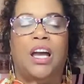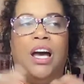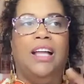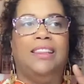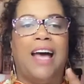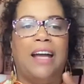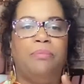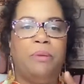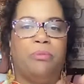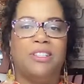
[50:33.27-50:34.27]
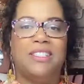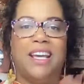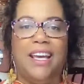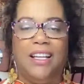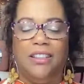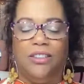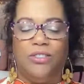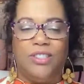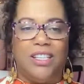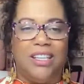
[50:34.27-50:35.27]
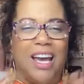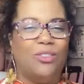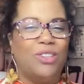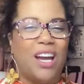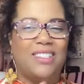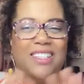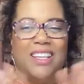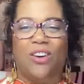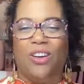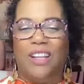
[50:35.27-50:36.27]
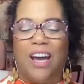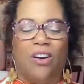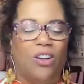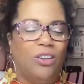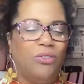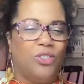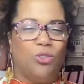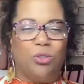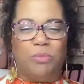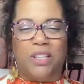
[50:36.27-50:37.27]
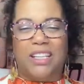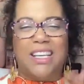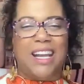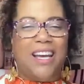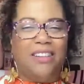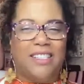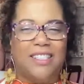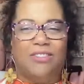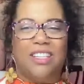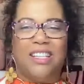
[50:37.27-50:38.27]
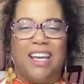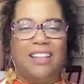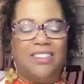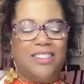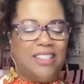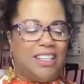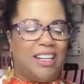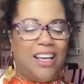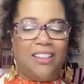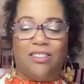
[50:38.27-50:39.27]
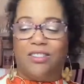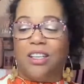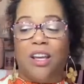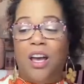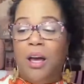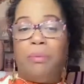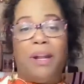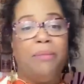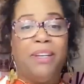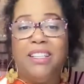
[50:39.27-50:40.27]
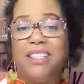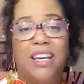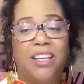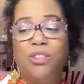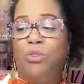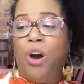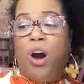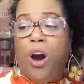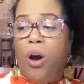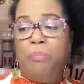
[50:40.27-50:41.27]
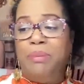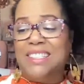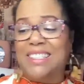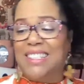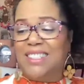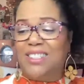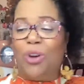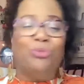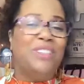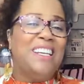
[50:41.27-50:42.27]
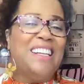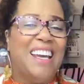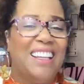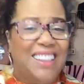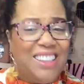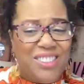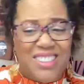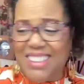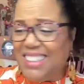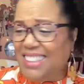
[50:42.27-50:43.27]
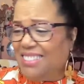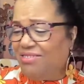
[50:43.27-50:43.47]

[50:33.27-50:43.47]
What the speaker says: a lot of people are saying LLC. I know y'all saying all that all over social media. Get an LLC, get an LLC, get an LLC. But I'm here to tell you, all businesses don't need an LLC.